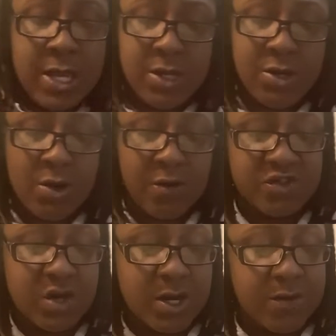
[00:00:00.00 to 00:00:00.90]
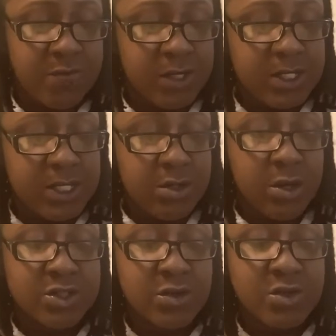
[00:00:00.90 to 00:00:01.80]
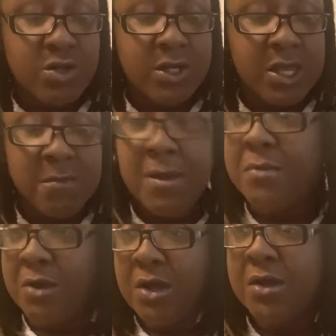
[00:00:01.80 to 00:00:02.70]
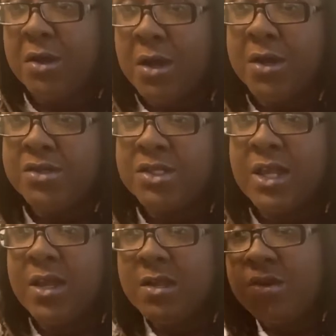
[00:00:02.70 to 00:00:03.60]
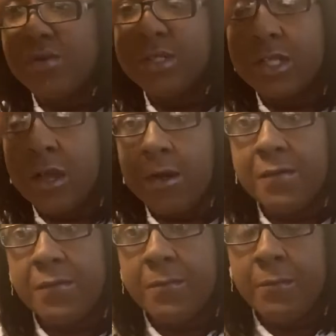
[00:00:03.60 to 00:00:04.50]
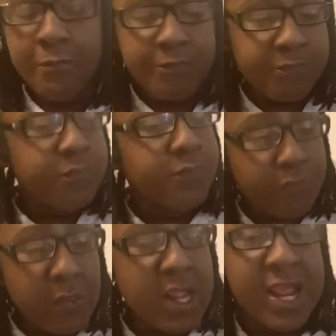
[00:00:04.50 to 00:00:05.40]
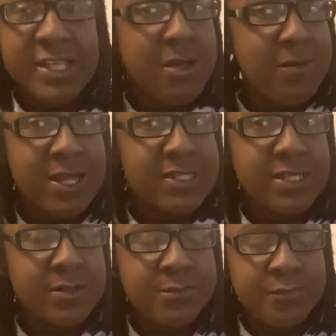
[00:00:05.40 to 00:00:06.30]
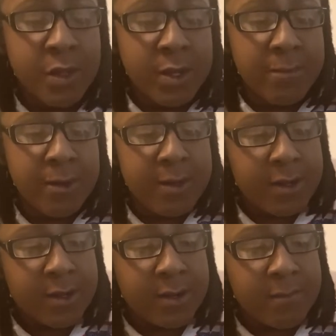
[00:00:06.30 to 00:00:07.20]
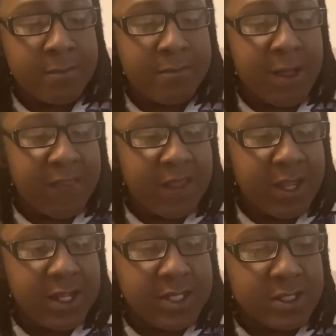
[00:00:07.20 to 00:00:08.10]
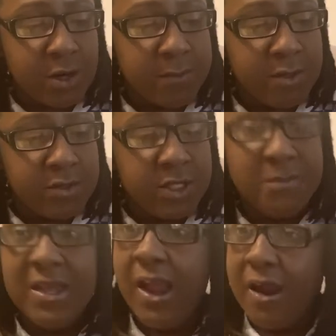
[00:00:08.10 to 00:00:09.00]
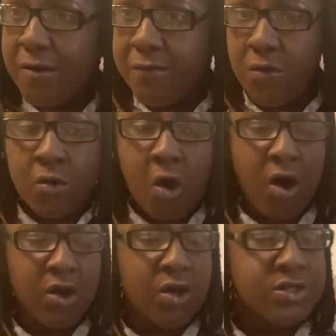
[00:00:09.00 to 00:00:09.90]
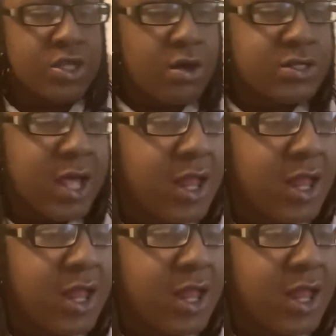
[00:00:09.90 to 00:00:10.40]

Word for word: you know, of trying to really, you know, so you can get people to clearly understand you and stuff. That's a blessing. But um, my thing is her music, Be Careful, all those songs, I